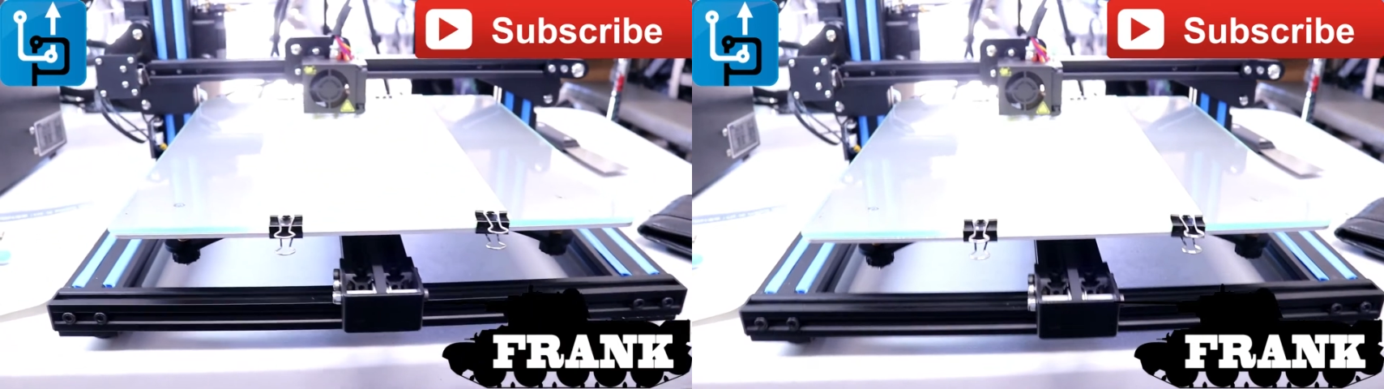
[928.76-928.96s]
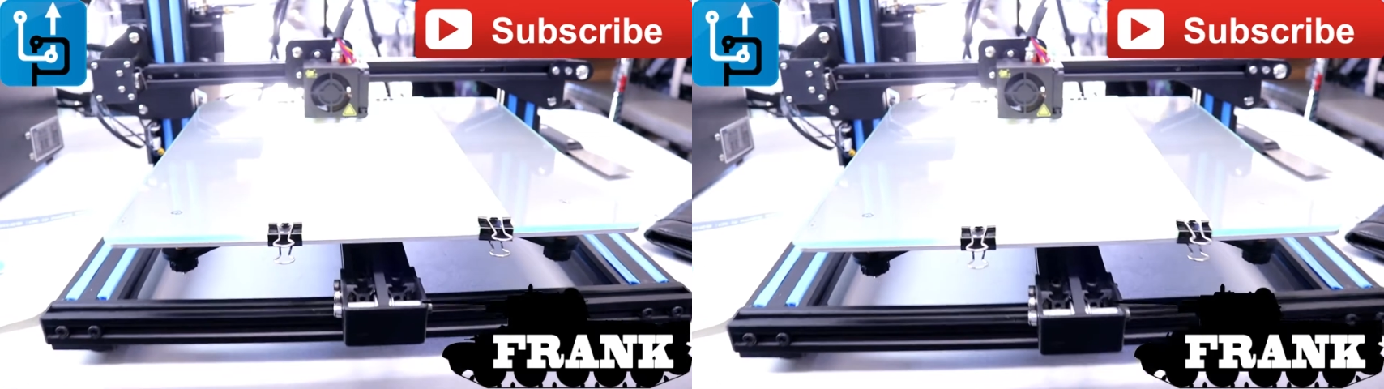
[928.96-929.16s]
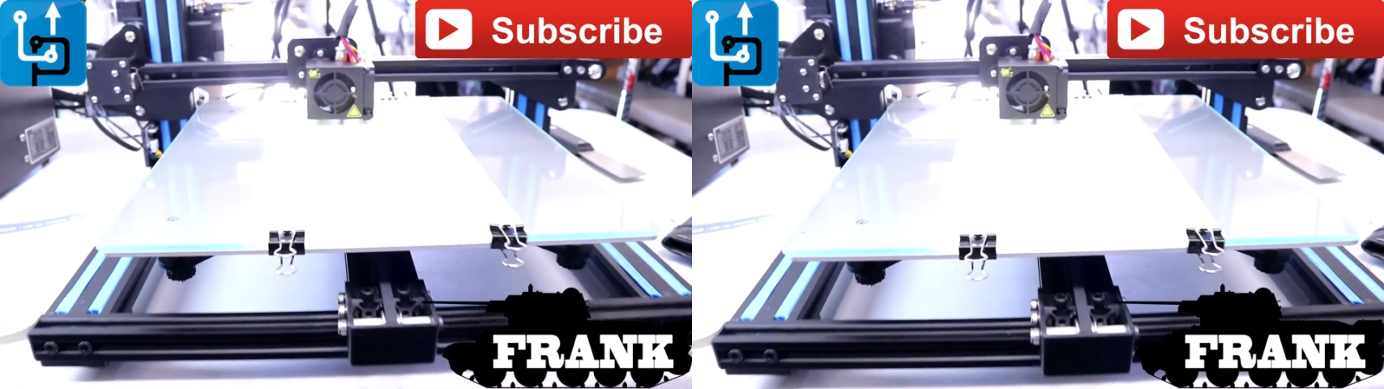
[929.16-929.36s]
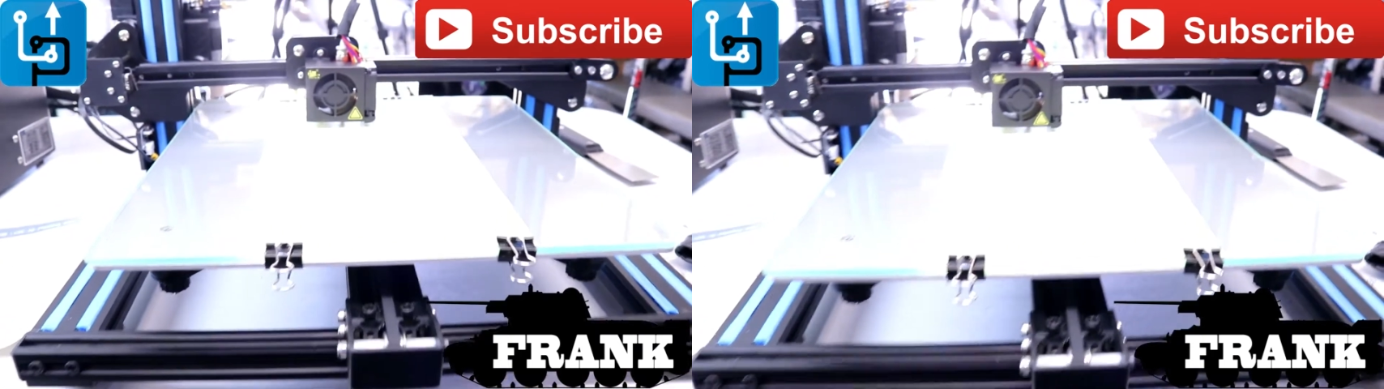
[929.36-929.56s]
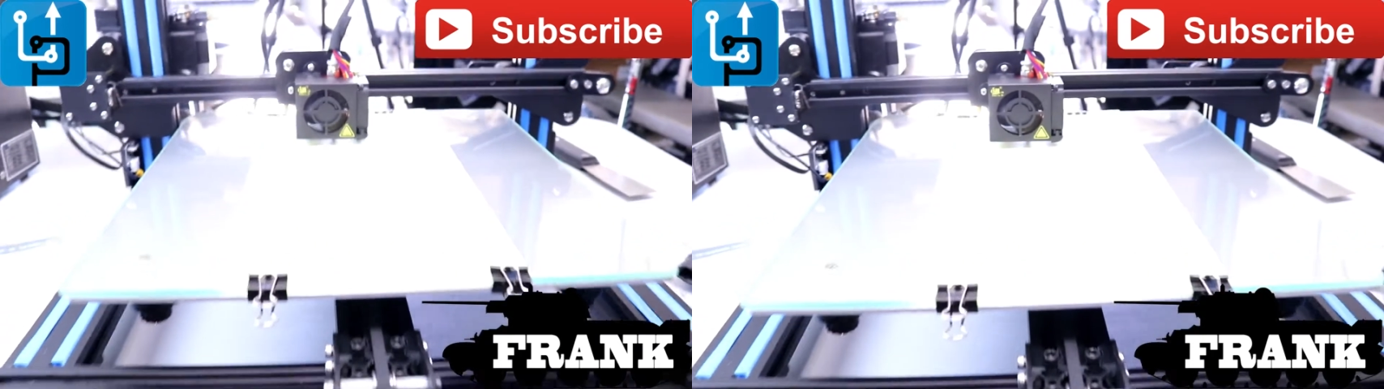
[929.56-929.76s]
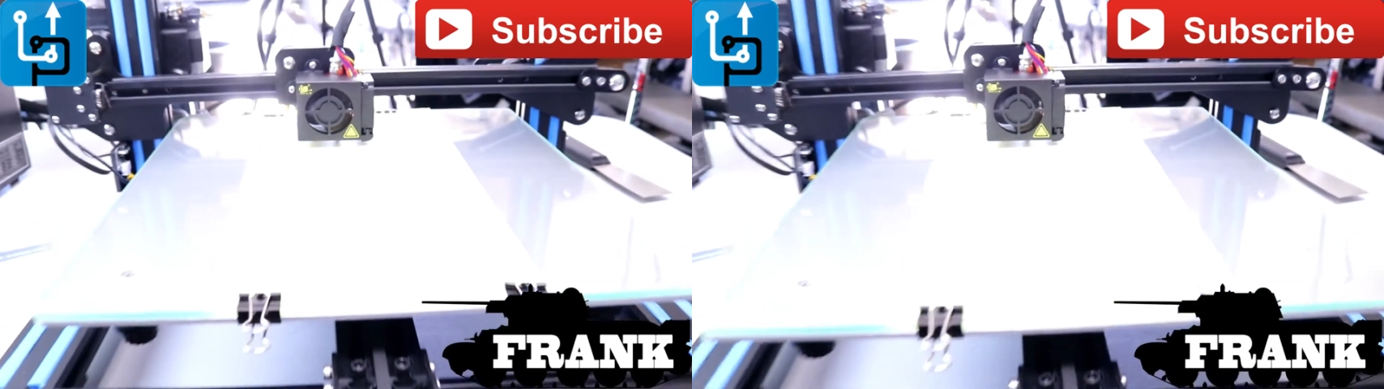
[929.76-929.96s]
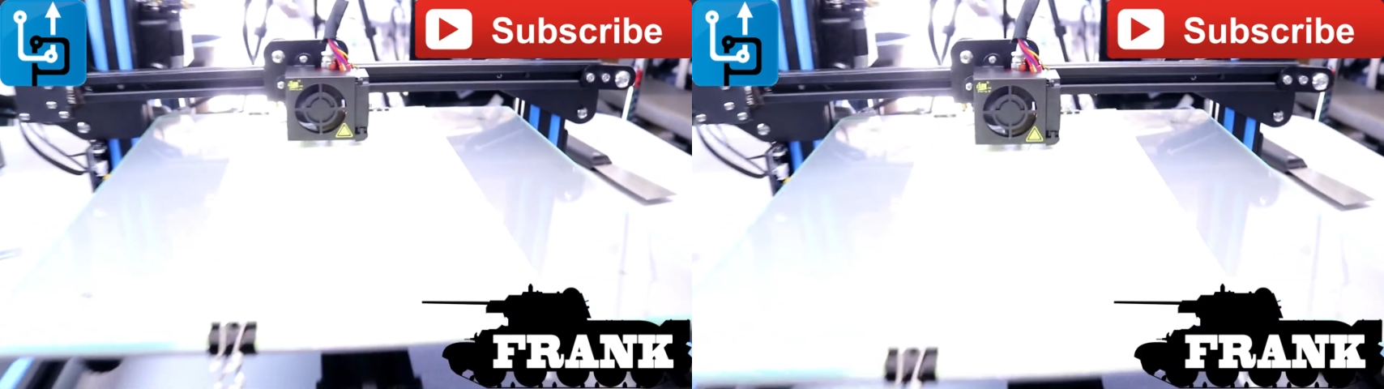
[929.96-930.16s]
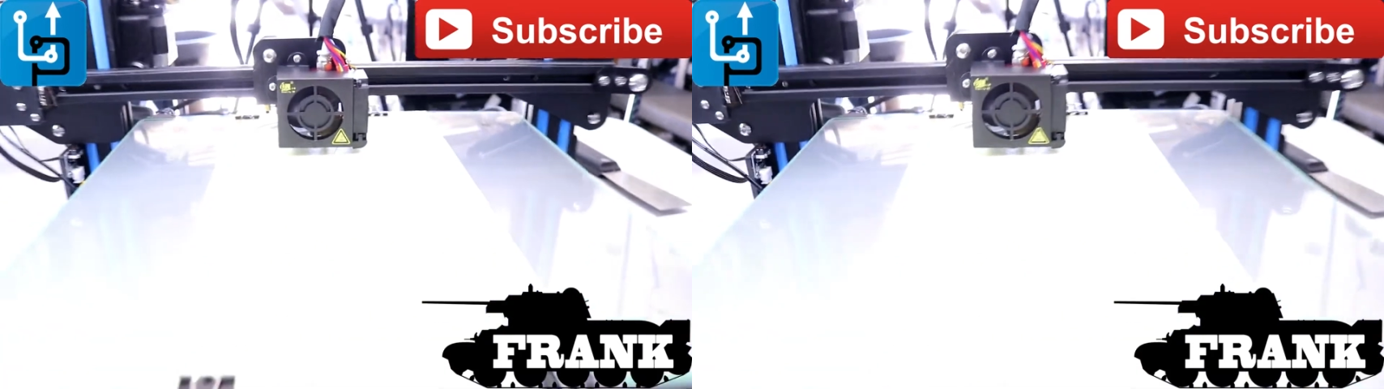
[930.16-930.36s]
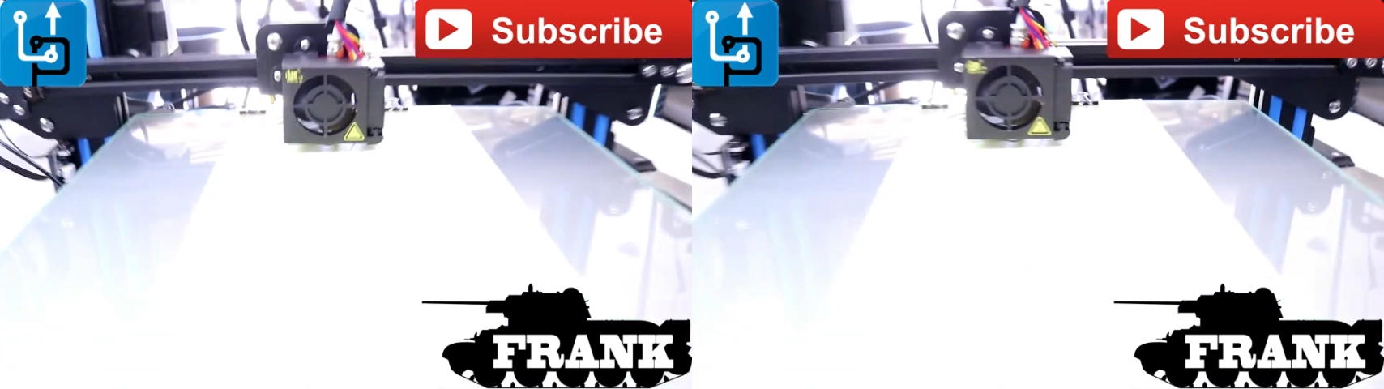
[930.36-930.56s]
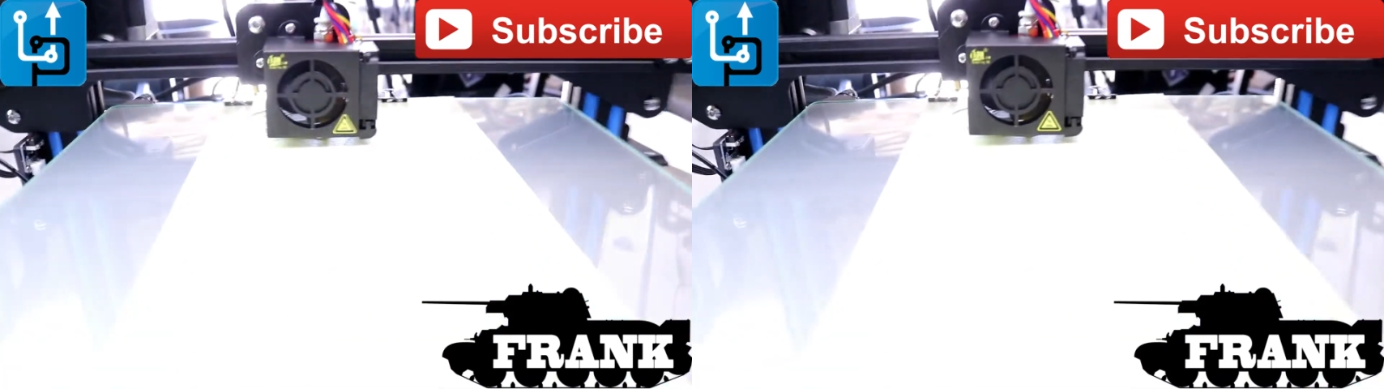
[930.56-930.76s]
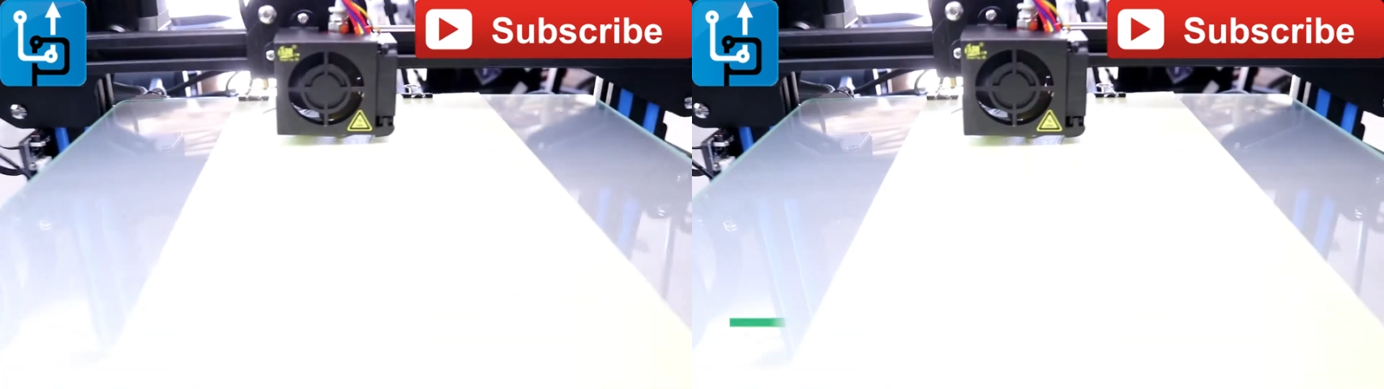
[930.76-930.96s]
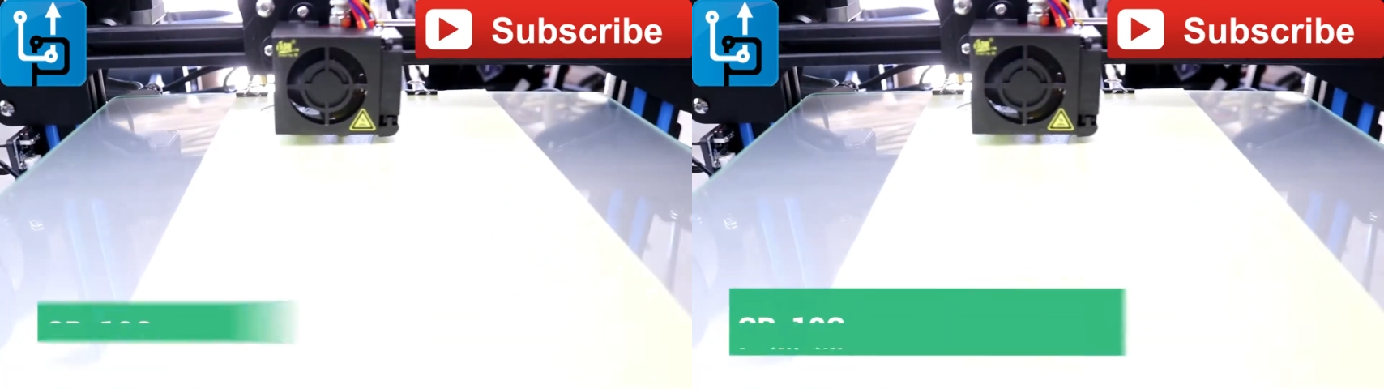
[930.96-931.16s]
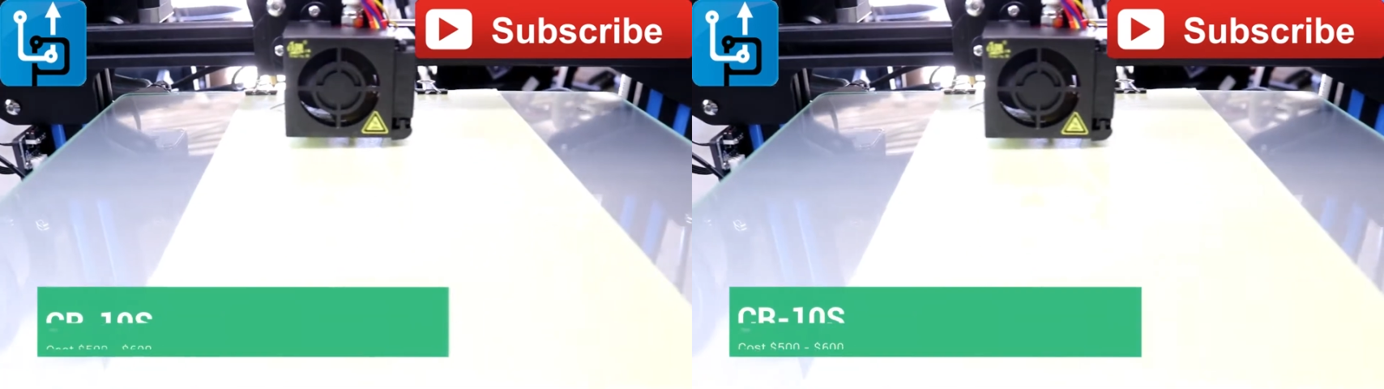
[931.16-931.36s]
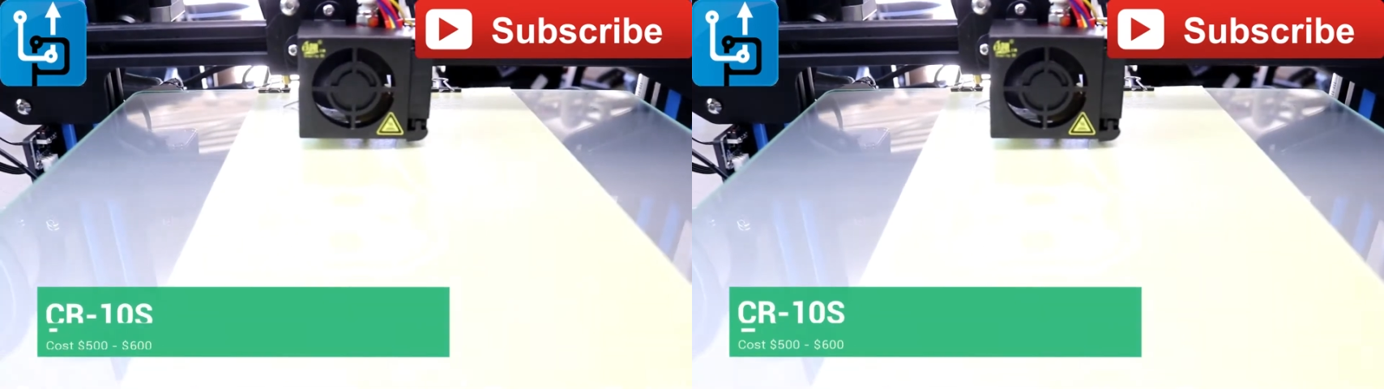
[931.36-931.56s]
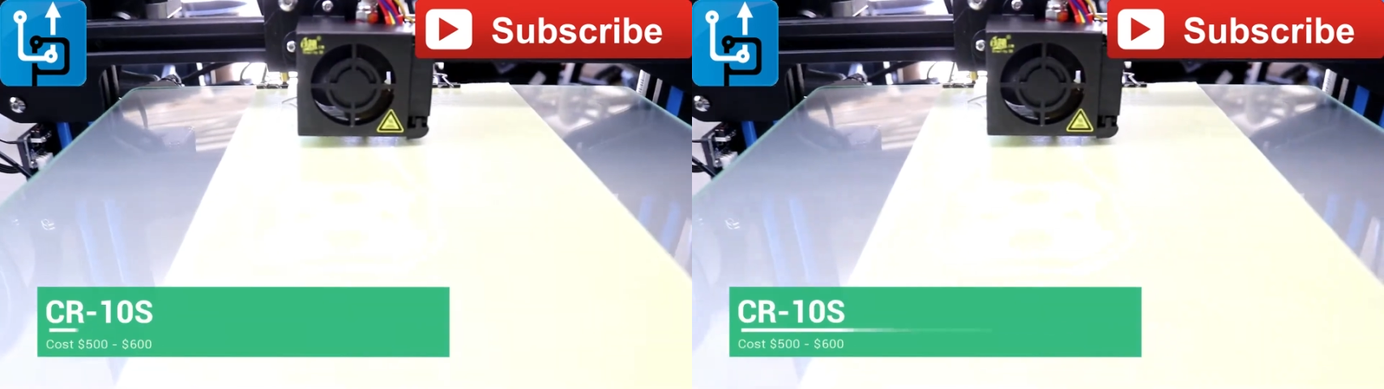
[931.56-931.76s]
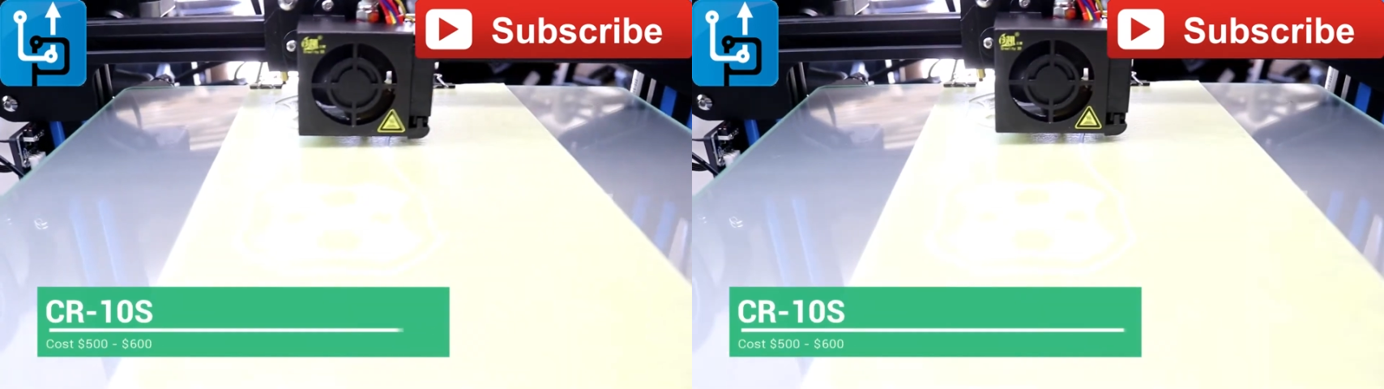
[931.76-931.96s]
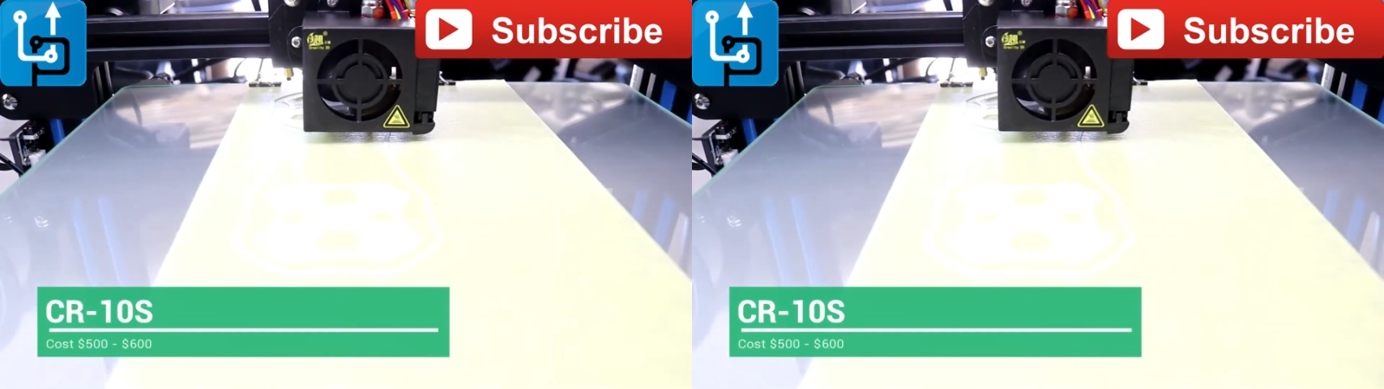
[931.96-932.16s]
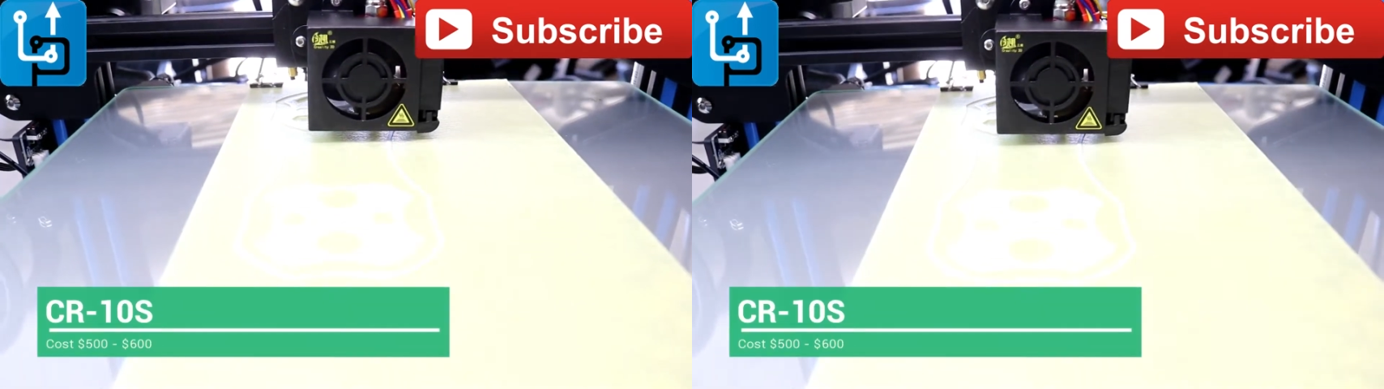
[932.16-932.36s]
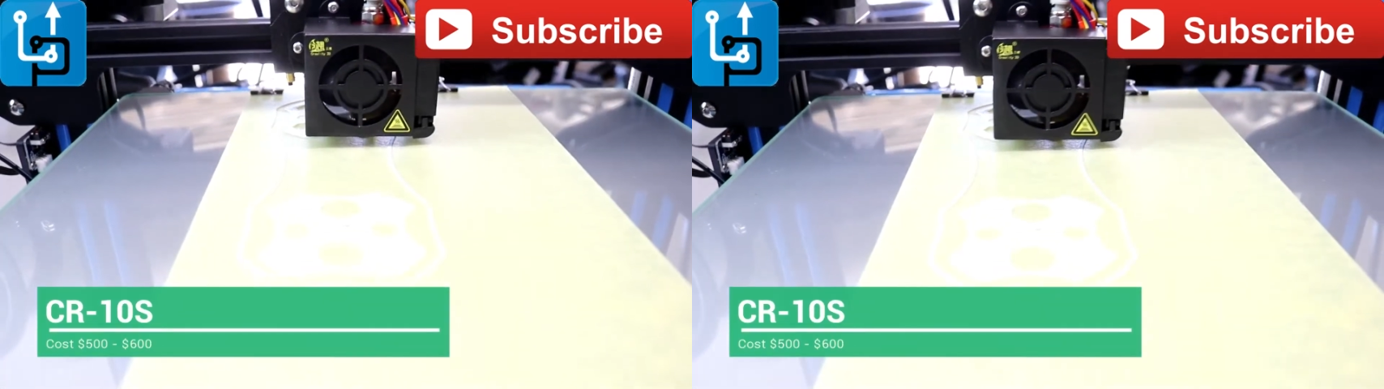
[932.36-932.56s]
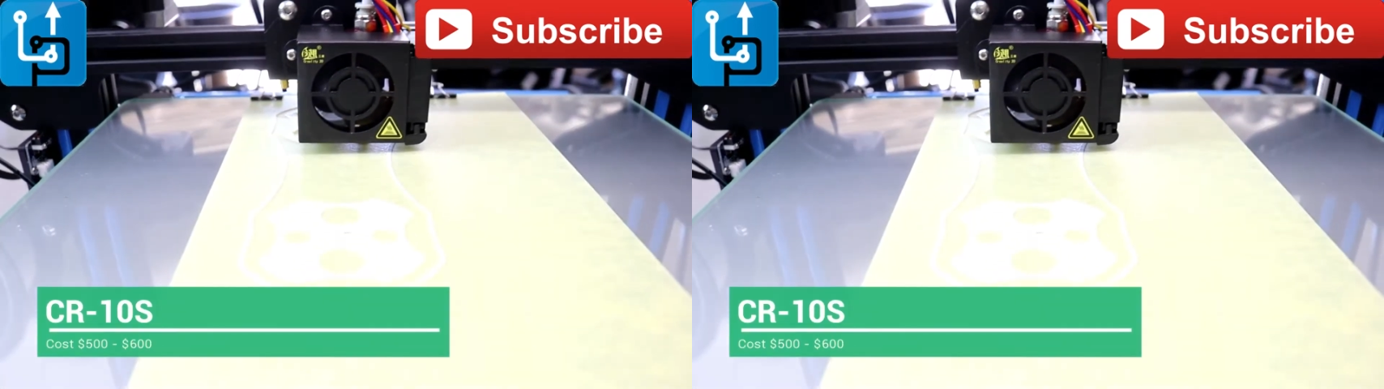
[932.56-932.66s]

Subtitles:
No face is visible, so there are no lips to read.